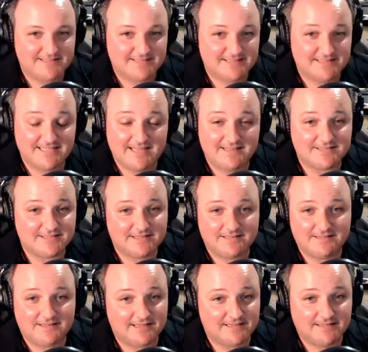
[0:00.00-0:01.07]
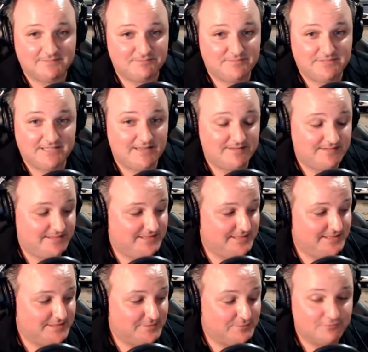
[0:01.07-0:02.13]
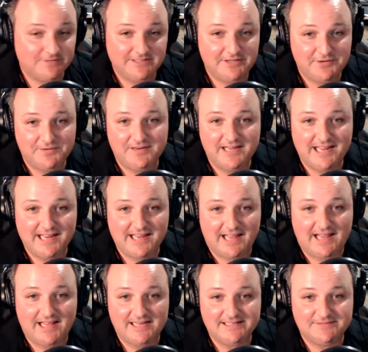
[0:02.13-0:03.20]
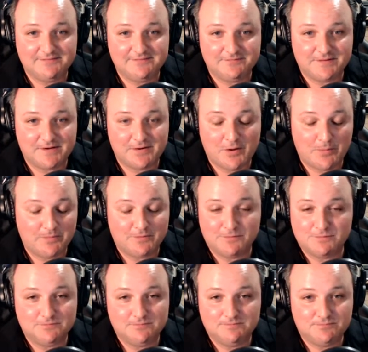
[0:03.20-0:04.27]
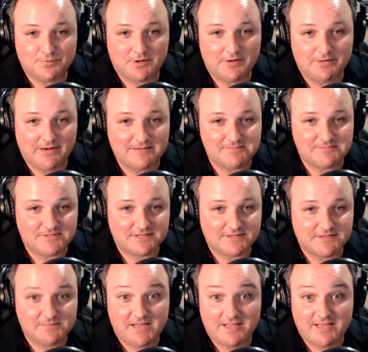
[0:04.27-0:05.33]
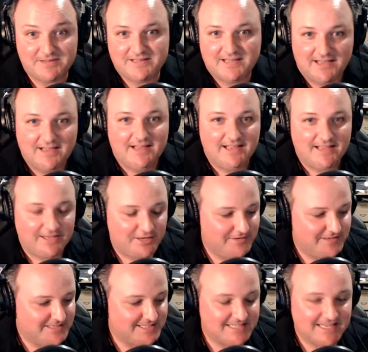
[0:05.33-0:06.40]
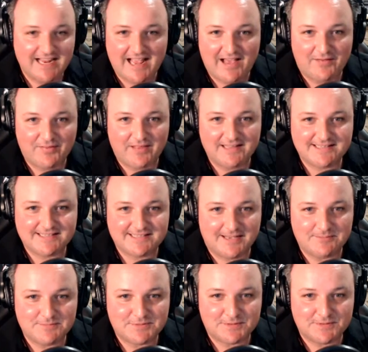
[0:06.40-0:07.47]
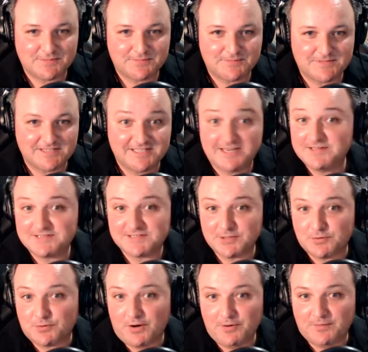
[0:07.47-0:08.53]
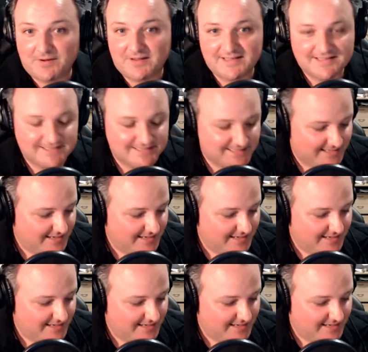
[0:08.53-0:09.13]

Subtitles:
It sounds like just a really unique and phenomenal program. So yeah, be curious to see how that sort of continues to grow, I guess.